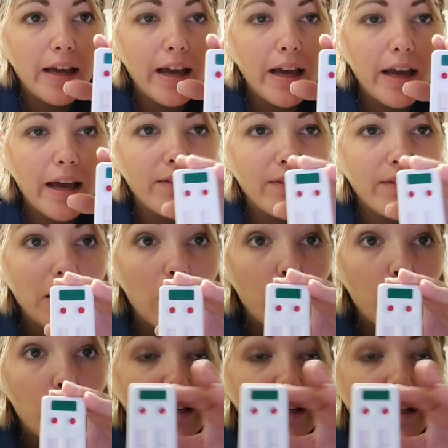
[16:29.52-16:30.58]
FIV
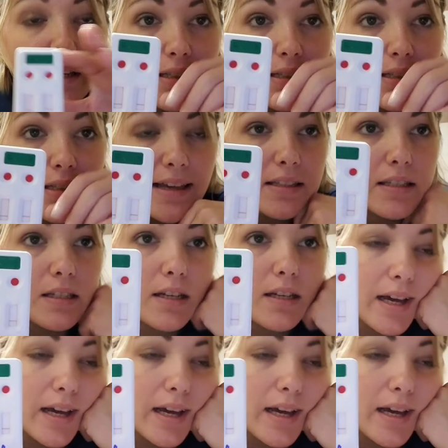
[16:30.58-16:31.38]
witness test.